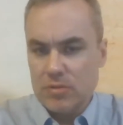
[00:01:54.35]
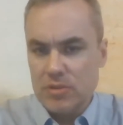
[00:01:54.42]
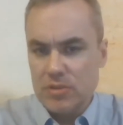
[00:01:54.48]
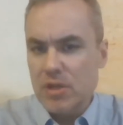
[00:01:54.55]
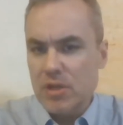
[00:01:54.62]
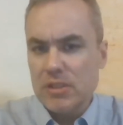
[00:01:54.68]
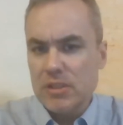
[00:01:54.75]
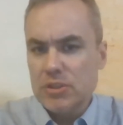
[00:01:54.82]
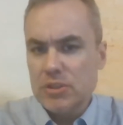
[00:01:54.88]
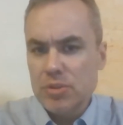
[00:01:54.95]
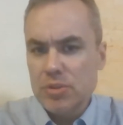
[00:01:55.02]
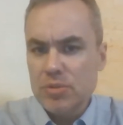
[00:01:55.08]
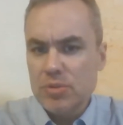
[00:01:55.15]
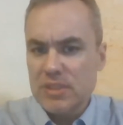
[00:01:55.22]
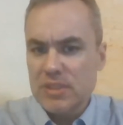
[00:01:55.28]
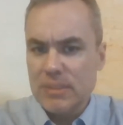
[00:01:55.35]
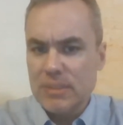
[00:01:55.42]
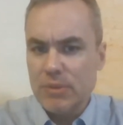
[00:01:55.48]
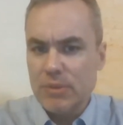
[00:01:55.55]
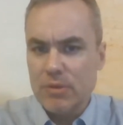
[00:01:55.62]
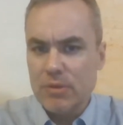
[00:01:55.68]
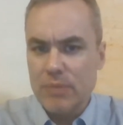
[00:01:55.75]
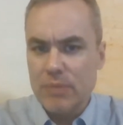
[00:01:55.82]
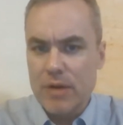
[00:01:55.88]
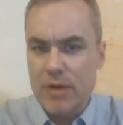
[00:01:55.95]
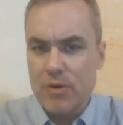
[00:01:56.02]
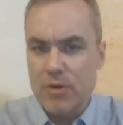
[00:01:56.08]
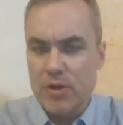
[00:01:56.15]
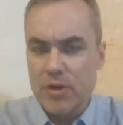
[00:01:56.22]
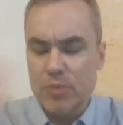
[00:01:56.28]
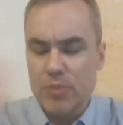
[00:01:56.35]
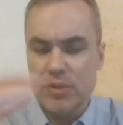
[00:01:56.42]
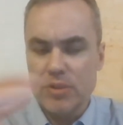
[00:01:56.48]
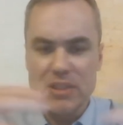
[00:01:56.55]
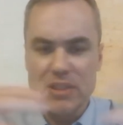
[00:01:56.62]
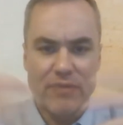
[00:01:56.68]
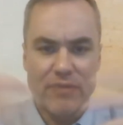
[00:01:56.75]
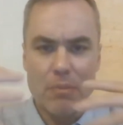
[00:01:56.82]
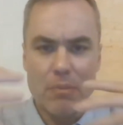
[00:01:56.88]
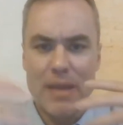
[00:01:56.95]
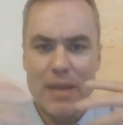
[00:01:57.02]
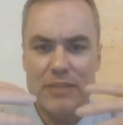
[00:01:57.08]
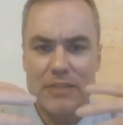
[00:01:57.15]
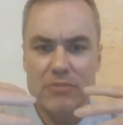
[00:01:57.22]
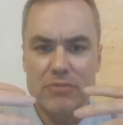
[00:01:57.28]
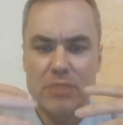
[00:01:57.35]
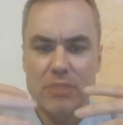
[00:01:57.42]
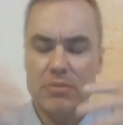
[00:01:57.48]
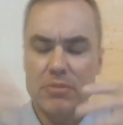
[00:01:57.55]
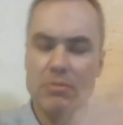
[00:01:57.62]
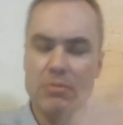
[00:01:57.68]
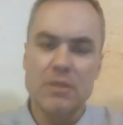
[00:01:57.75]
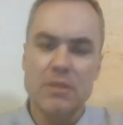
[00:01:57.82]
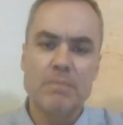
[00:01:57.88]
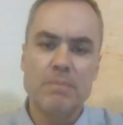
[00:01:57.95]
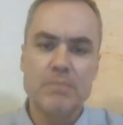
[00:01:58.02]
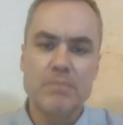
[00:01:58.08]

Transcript: nearly two centimeter myocardial bridges having massive symptoms.